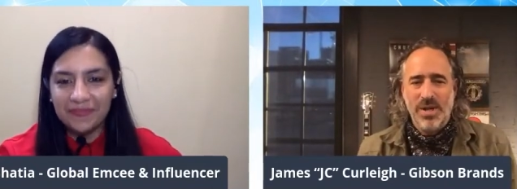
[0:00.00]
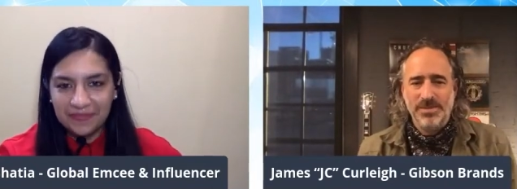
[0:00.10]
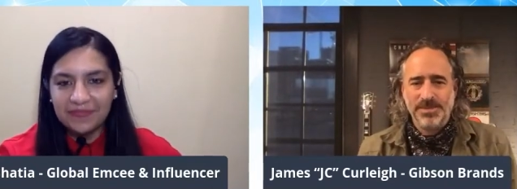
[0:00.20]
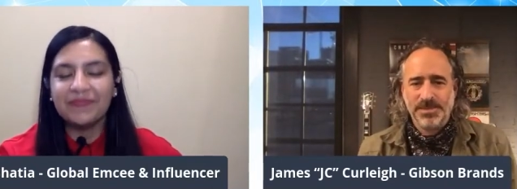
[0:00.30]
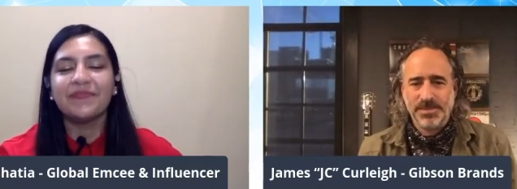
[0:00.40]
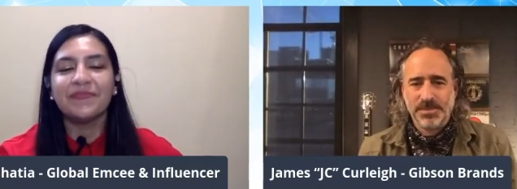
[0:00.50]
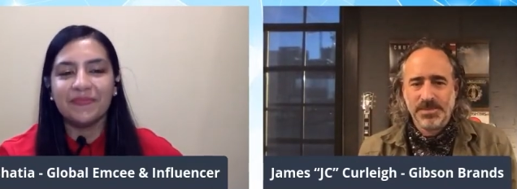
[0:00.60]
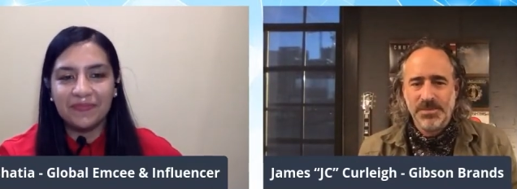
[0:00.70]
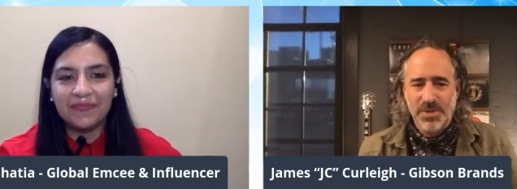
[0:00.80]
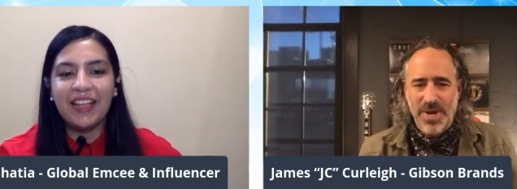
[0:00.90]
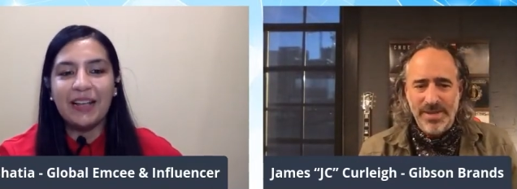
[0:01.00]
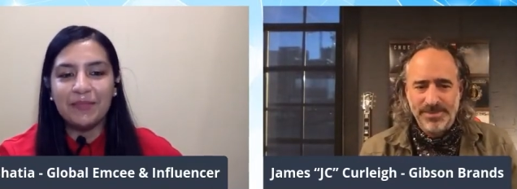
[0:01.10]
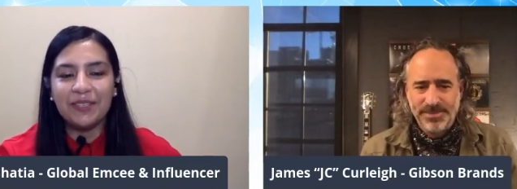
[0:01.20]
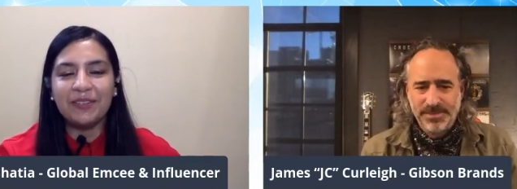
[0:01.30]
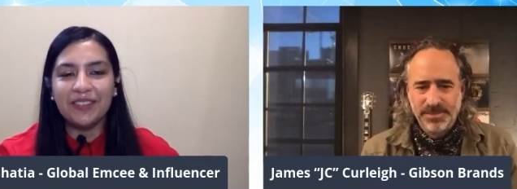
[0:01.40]
Speaker 1: well.
Speaker 2: Great.
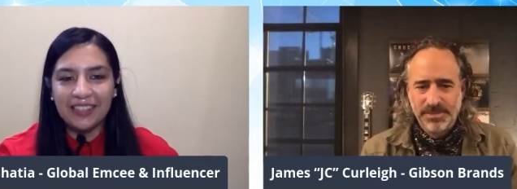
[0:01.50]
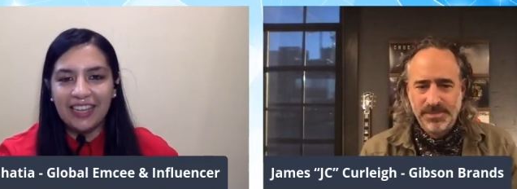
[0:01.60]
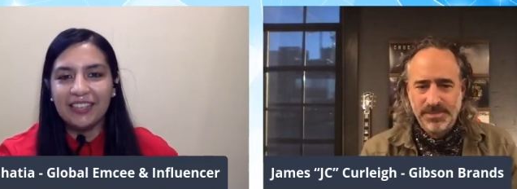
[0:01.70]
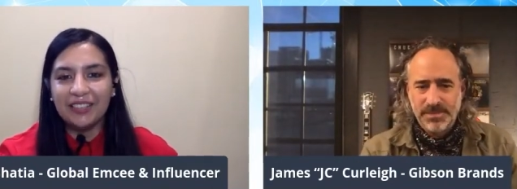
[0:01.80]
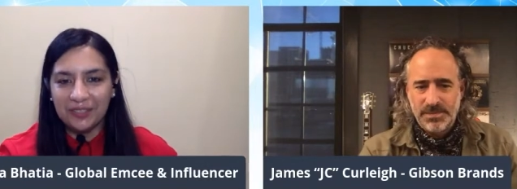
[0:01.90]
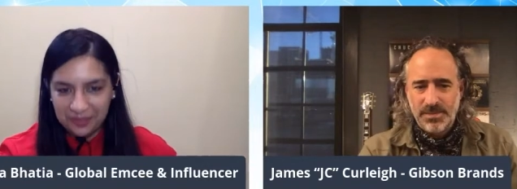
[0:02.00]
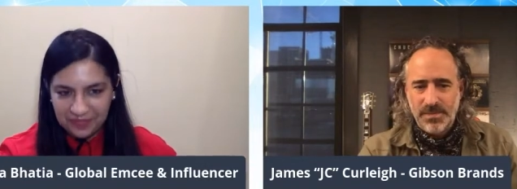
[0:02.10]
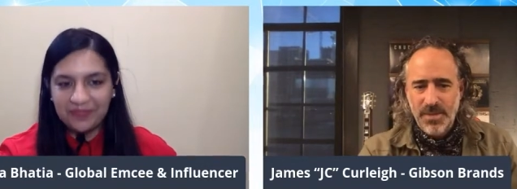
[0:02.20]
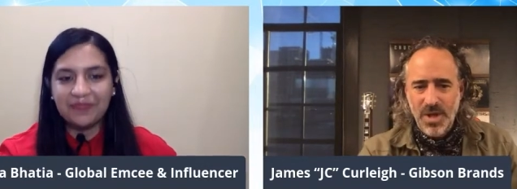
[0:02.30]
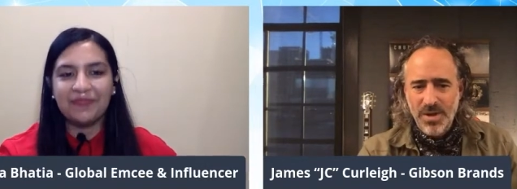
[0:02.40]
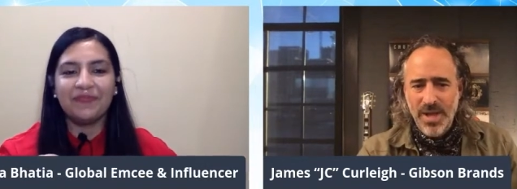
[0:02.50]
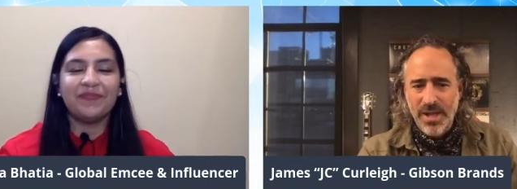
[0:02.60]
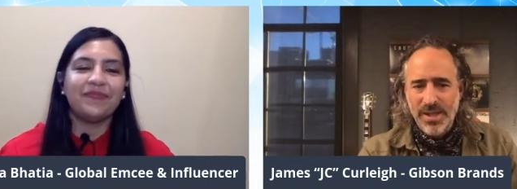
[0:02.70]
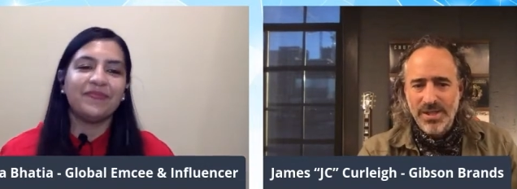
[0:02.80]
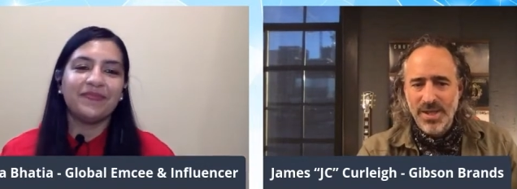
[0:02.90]
Absolutely. Thank you.
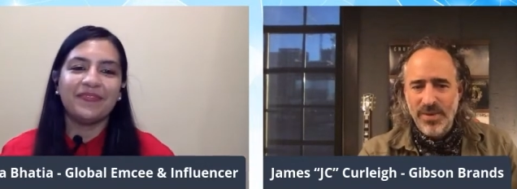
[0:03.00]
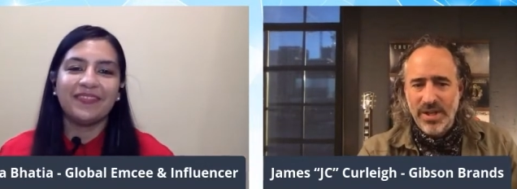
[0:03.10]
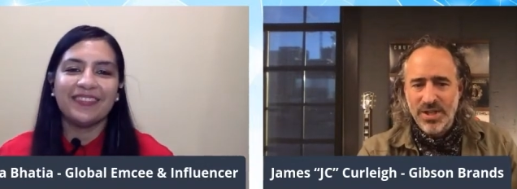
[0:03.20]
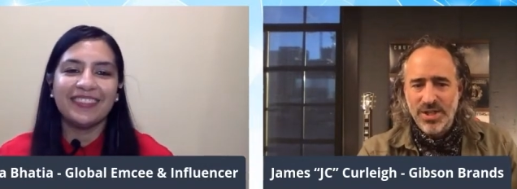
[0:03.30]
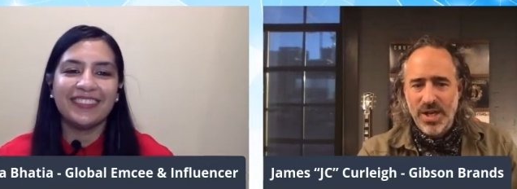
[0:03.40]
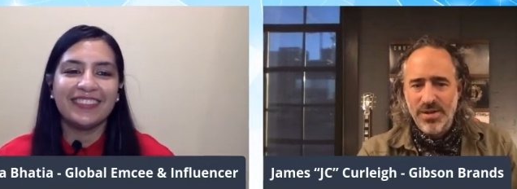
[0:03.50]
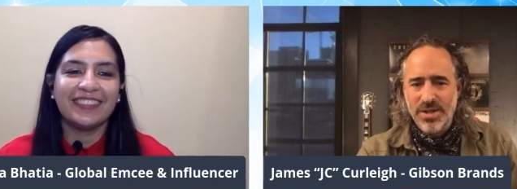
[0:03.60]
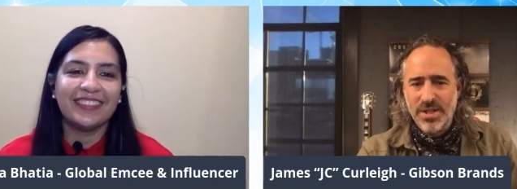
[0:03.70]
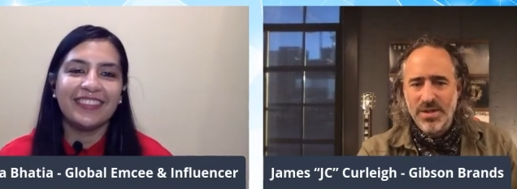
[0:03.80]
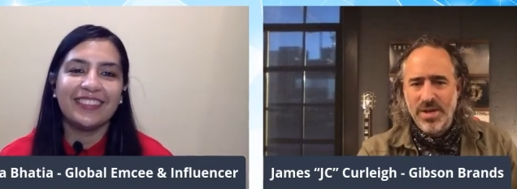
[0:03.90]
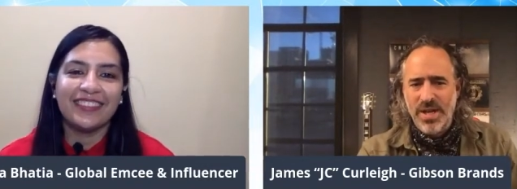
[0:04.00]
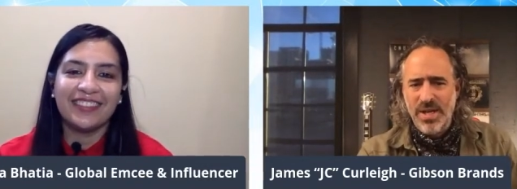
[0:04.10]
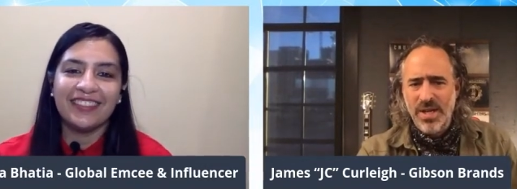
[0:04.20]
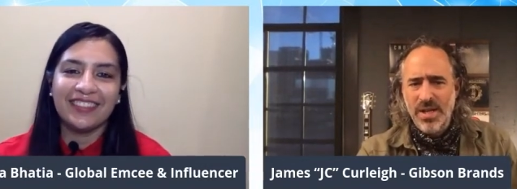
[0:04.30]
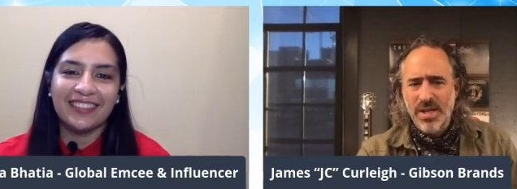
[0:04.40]
Speaker 1: Okay. Let's see if we can share this
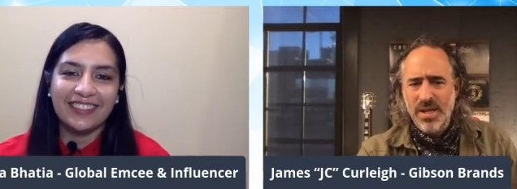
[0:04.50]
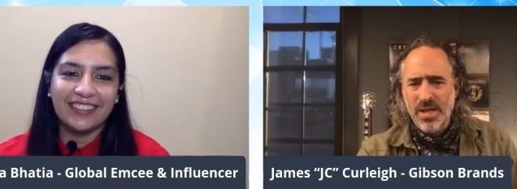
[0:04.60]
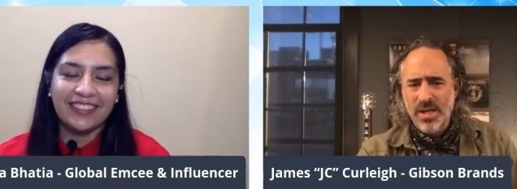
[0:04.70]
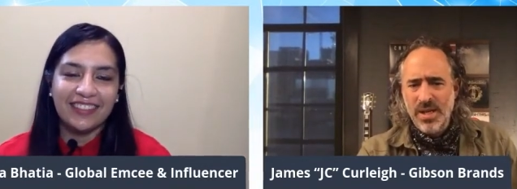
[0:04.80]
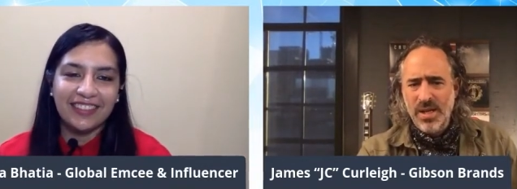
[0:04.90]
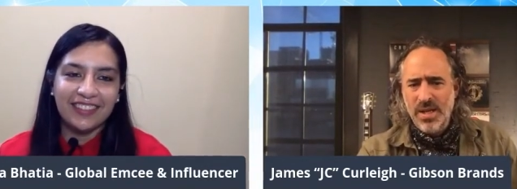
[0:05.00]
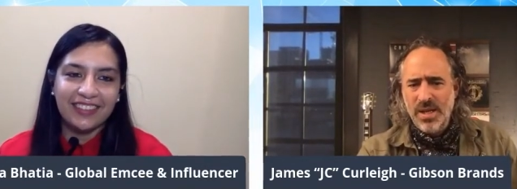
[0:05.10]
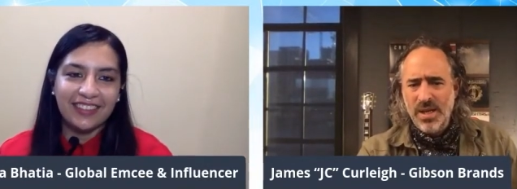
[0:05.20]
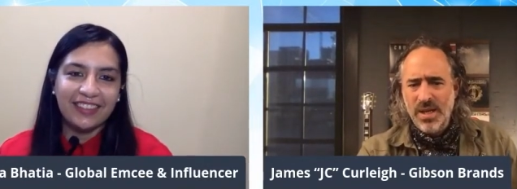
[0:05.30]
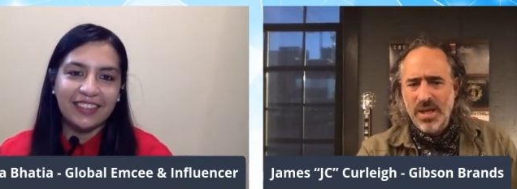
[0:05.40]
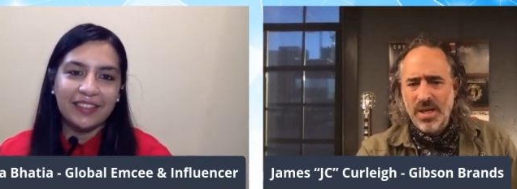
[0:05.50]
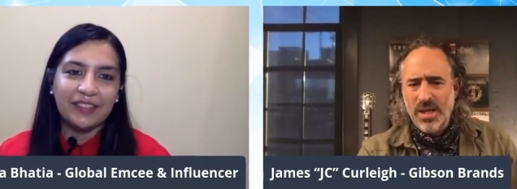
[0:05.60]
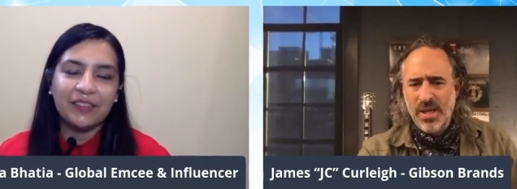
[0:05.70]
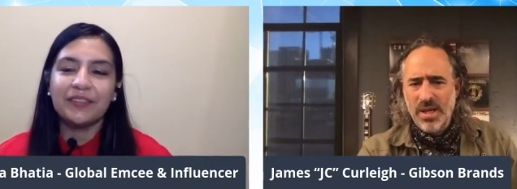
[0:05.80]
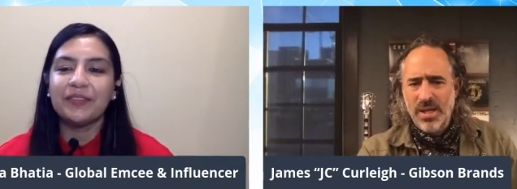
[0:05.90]
screen.
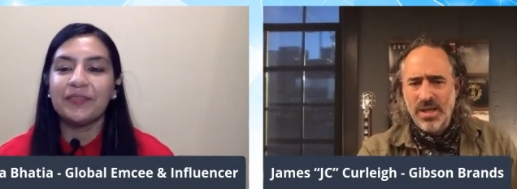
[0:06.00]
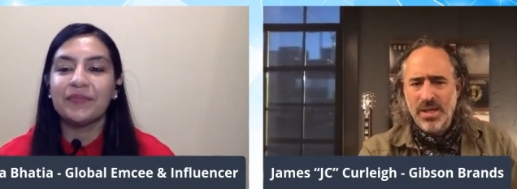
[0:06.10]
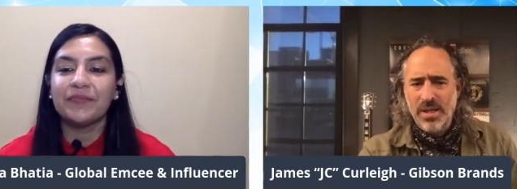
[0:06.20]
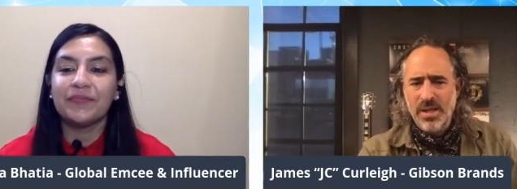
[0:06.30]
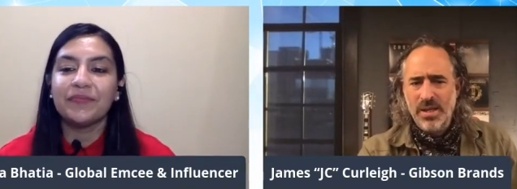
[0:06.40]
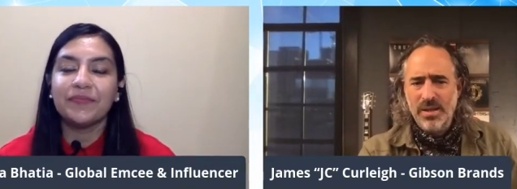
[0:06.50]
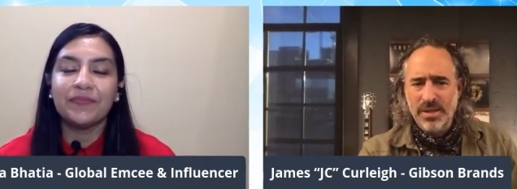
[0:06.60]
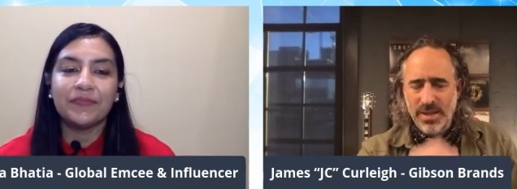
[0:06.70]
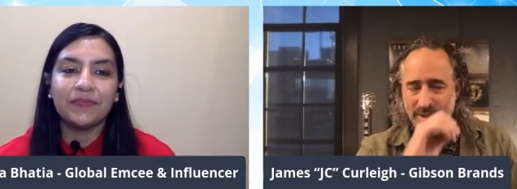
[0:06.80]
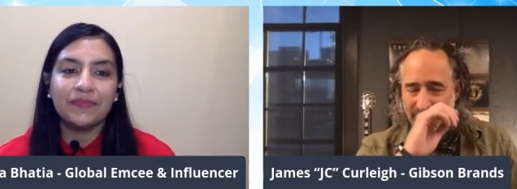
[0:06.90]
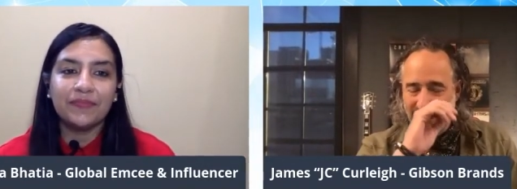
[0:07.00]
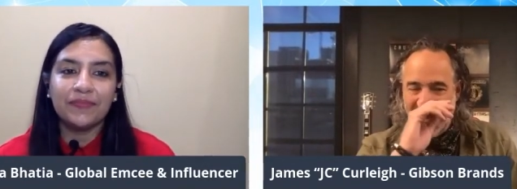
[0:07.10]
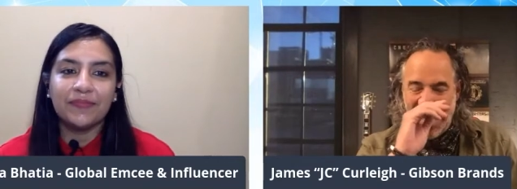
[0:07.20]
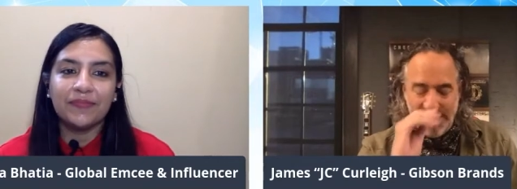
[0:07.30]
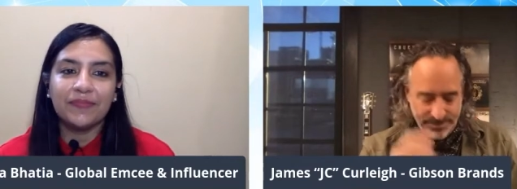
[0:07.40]
Uh, can you see
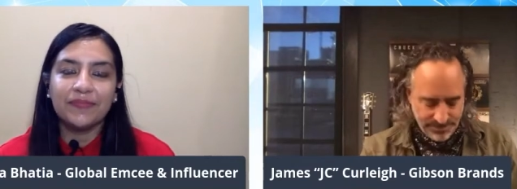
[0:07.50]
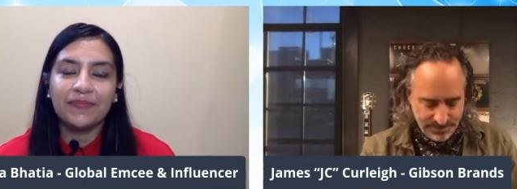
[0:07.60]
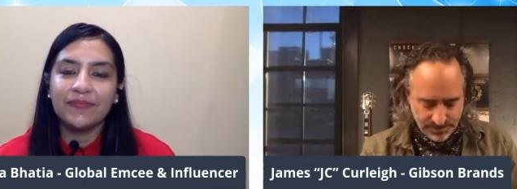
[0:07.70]
that?